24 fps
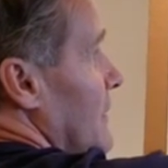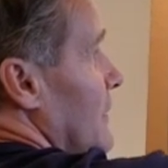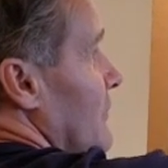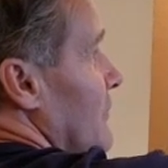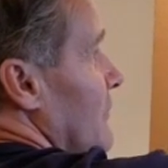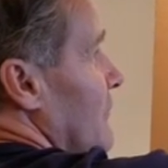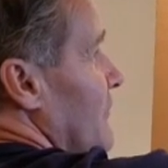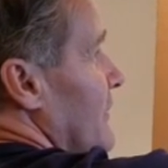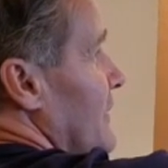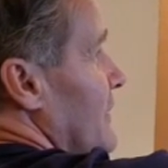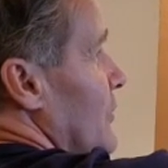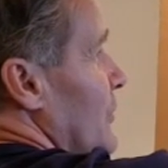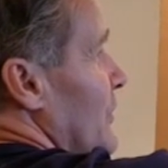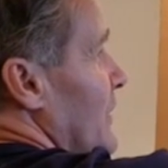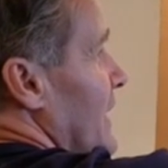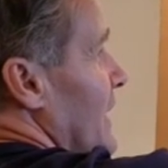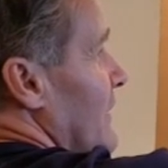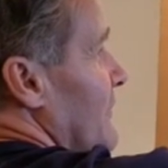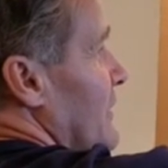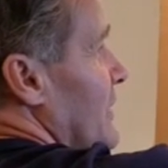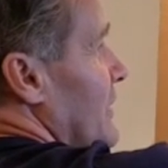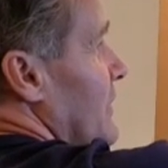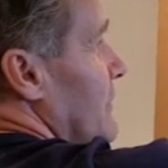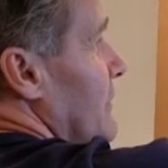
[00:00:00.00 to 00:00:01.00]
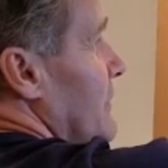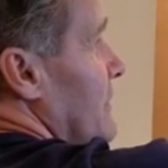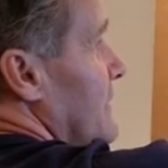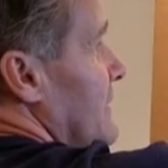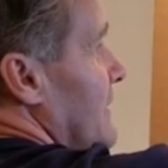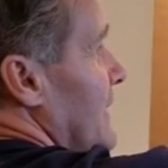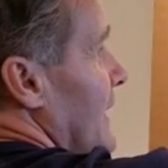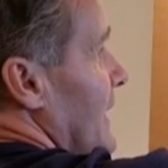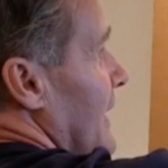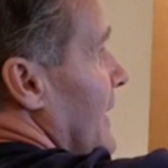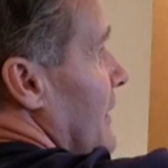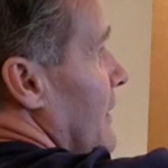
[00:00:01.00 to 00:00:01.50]
Figure what we have here.
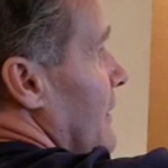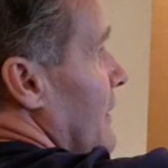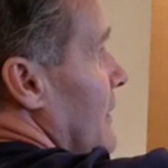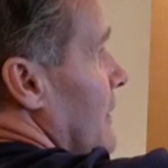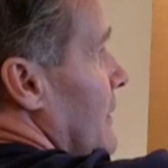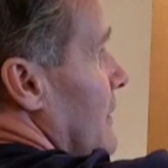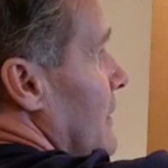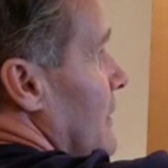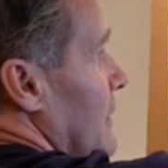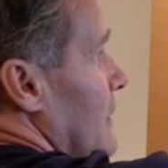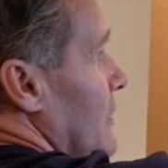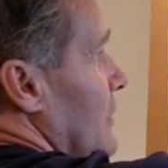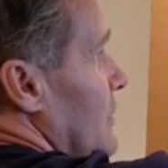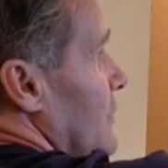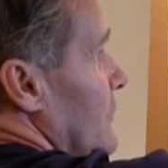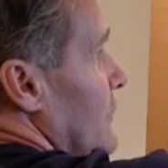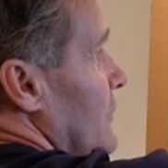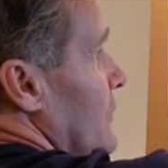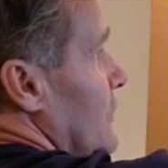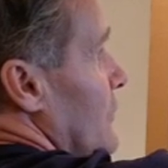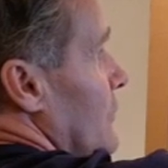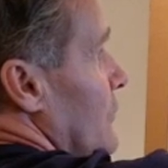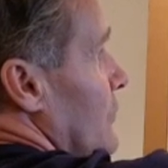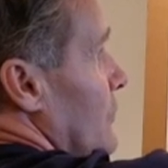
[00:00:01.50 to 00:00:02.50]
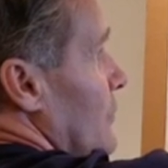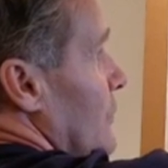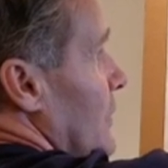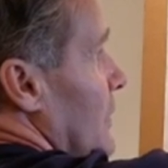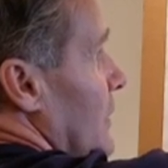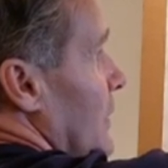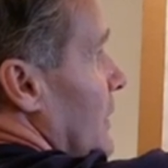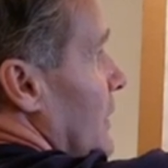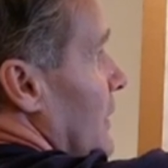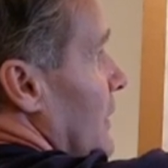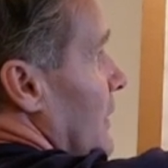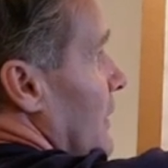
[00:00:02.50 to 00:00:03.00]
10, 2,
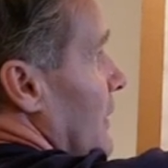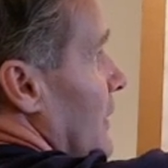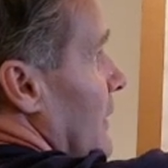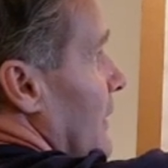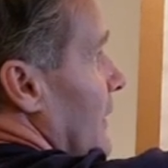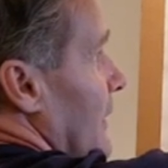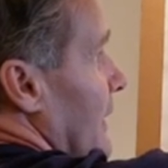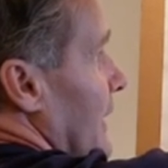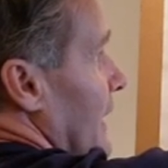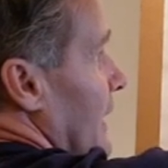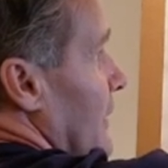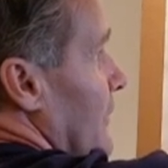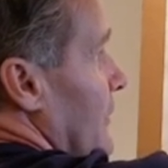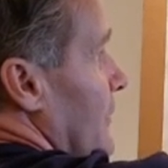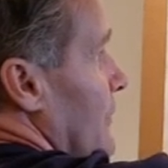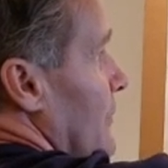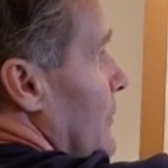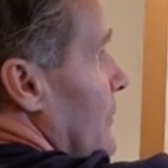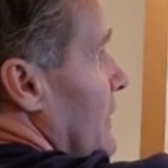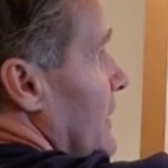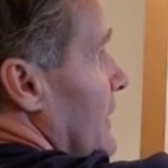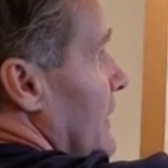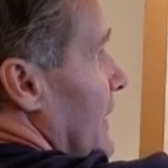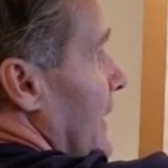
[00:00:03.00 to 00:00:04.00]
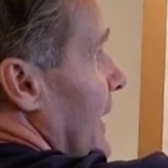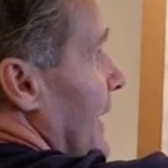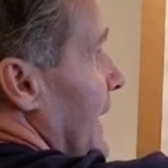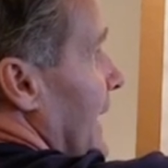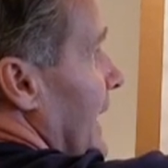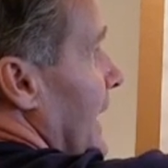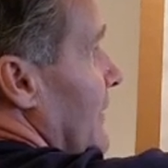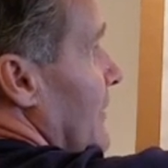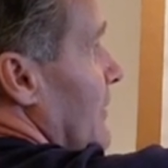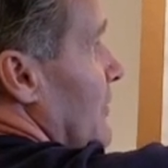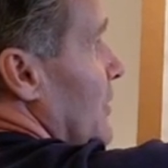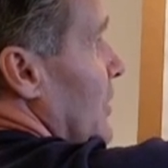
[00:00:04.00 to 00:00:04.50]
and 3.
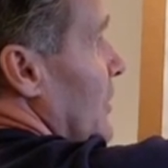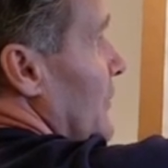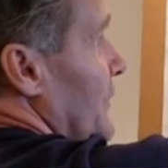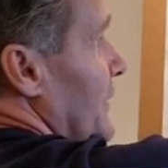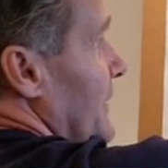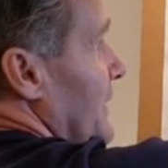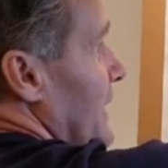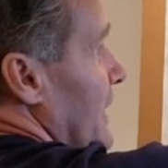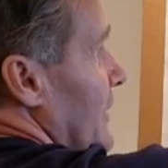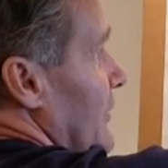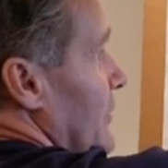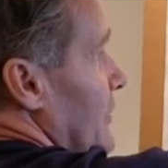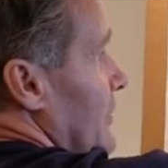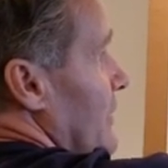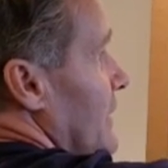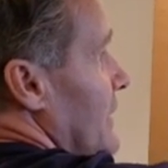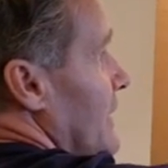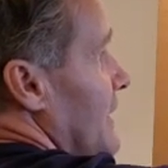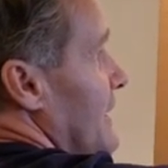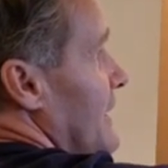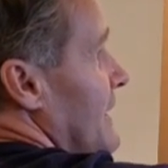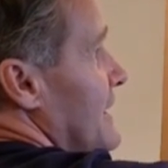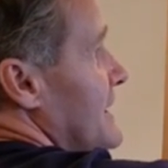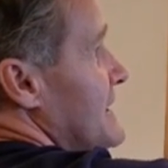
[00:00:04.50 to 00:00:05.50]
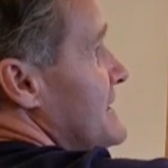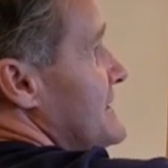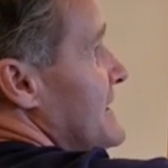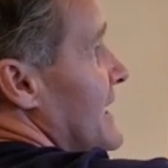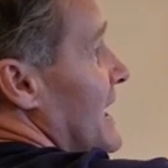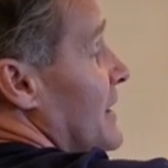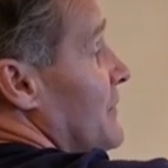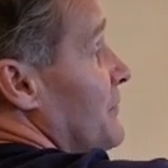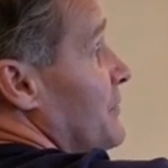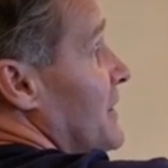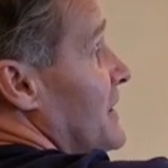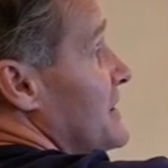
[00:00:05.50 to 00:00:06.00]
Add them all together.
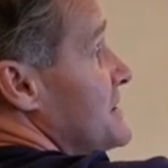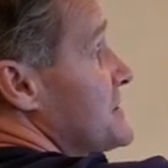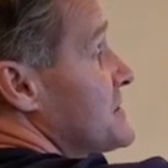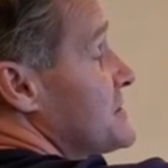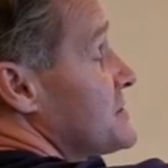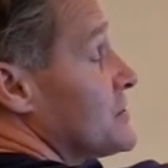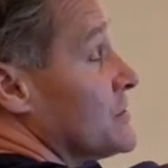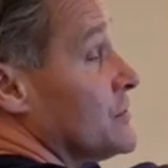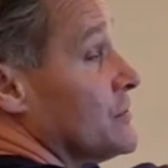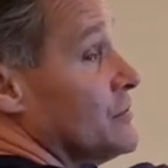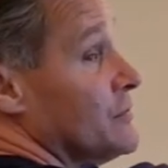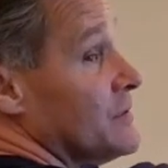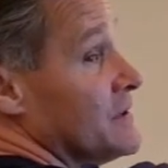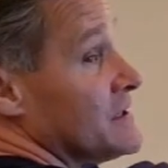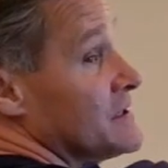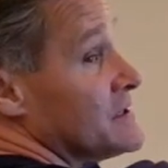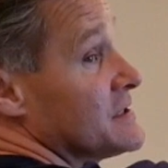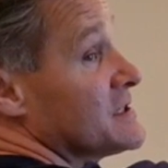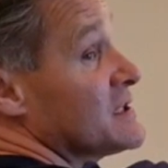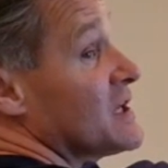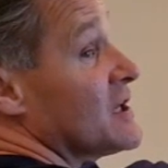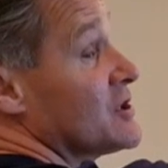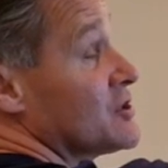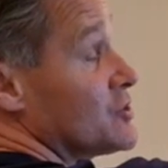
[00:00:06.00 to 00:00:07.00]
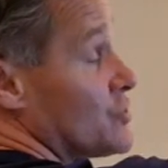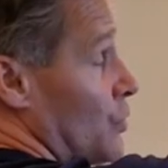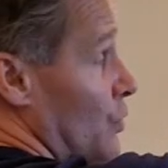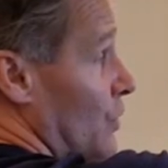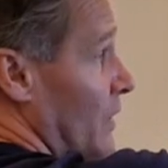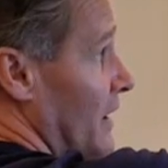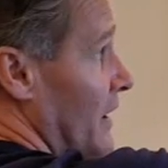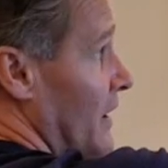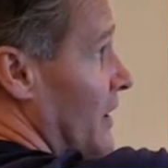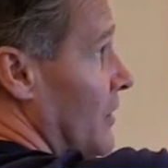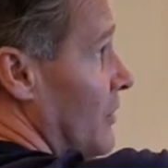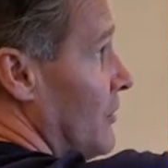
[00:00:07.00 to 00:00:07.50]
10 plus 2 is
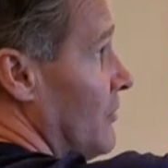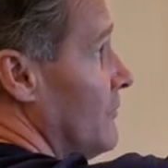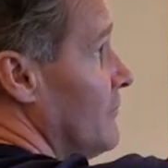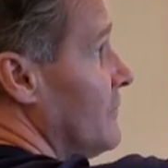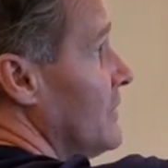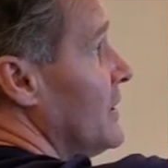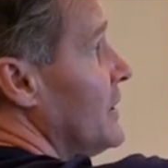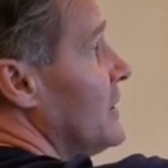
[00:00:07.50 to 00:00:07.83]
12.